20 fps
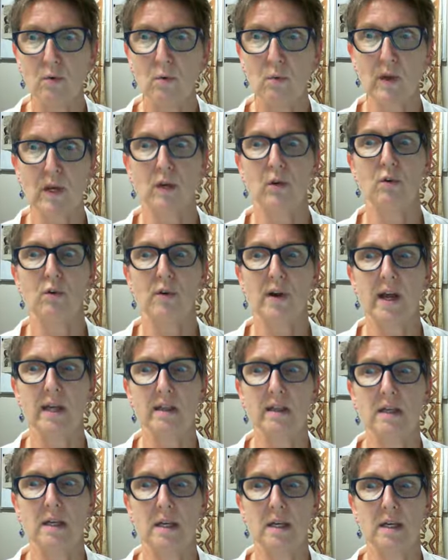we look
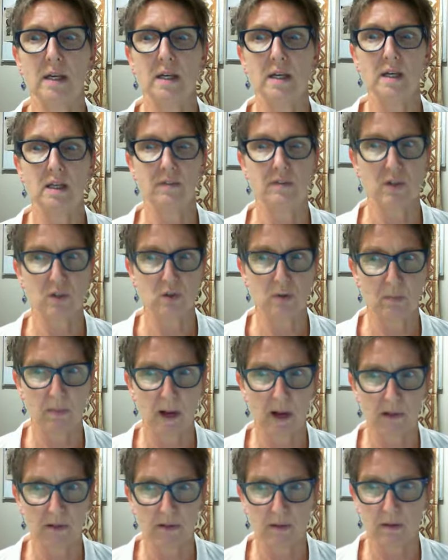at the individual
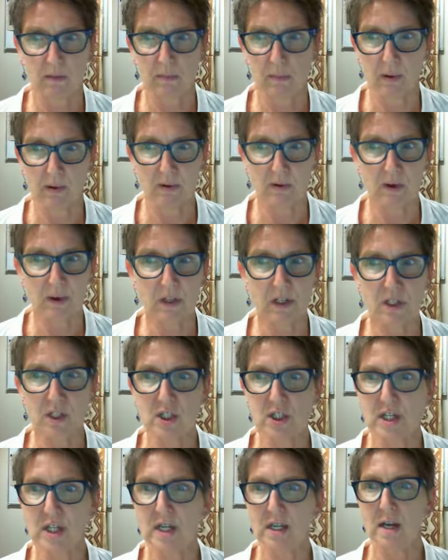
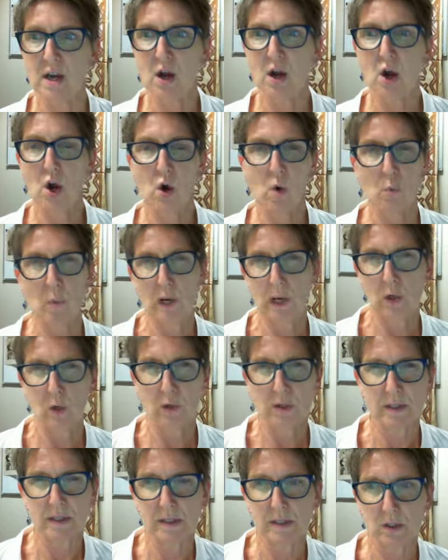pathology, we
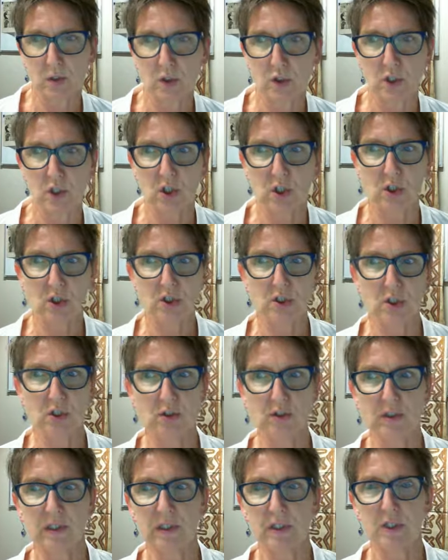look at
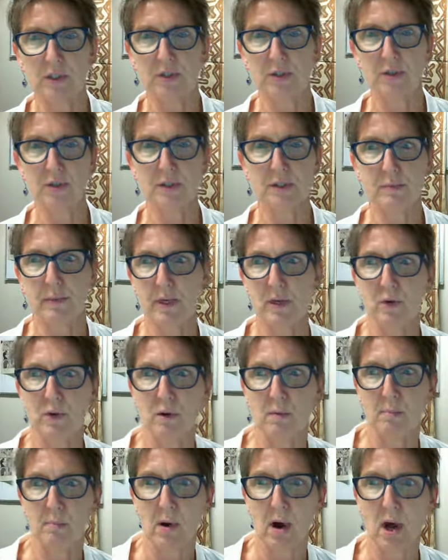sociological issues, we
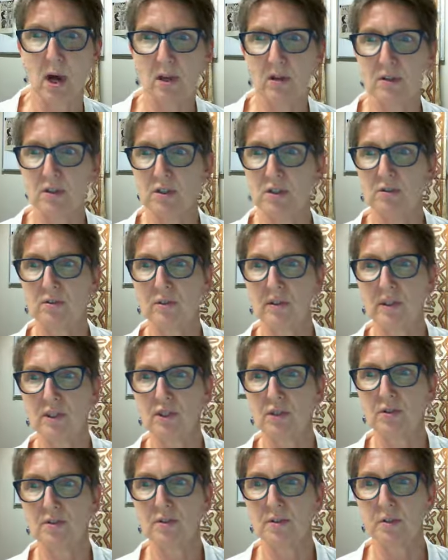look at biological
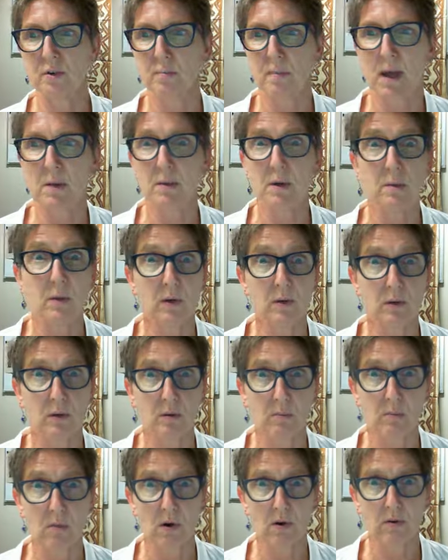issues, or maybe we look
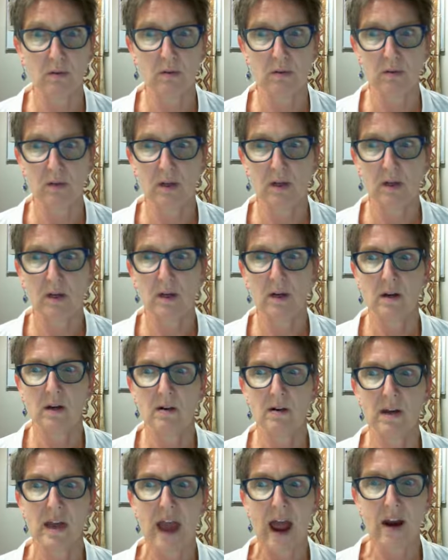at moral
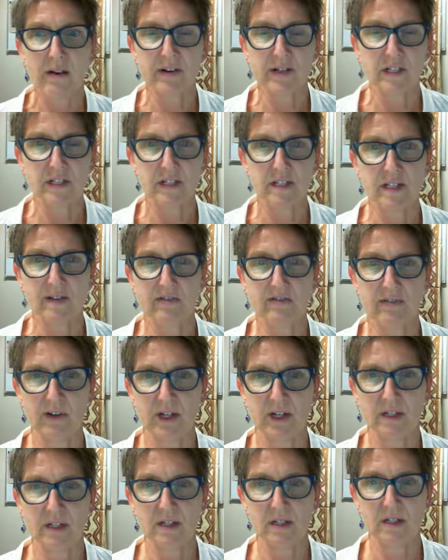or character
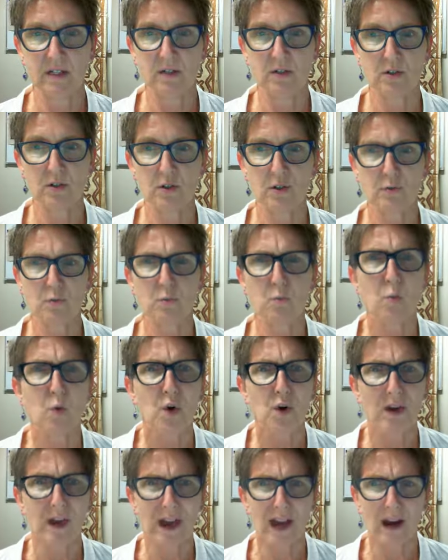defect to
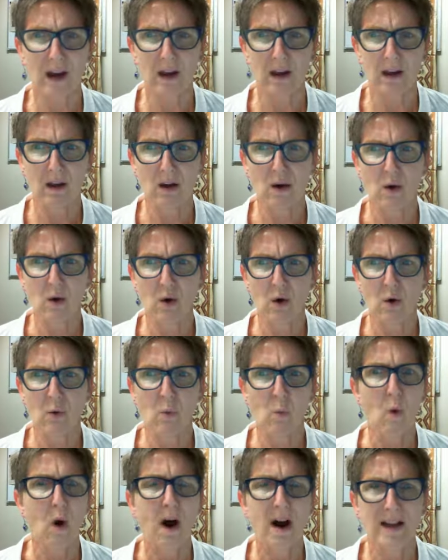work out
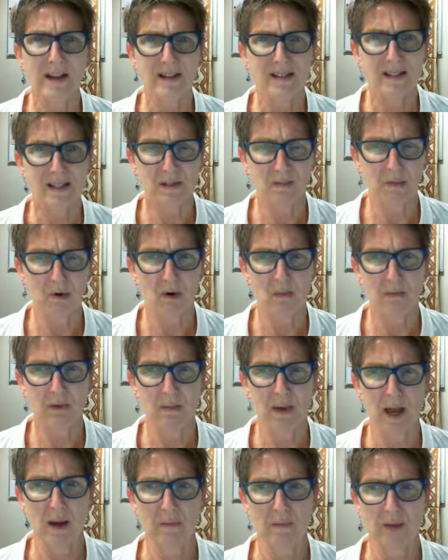why is this
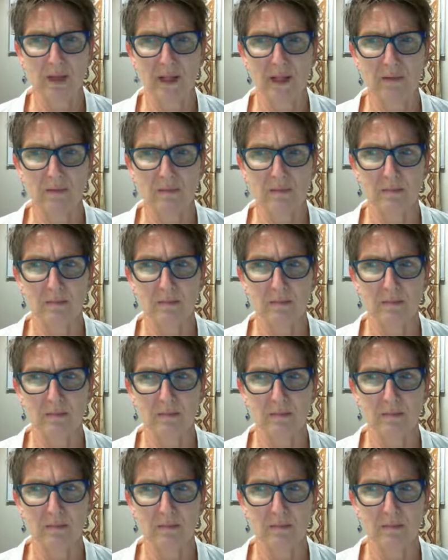problem happening.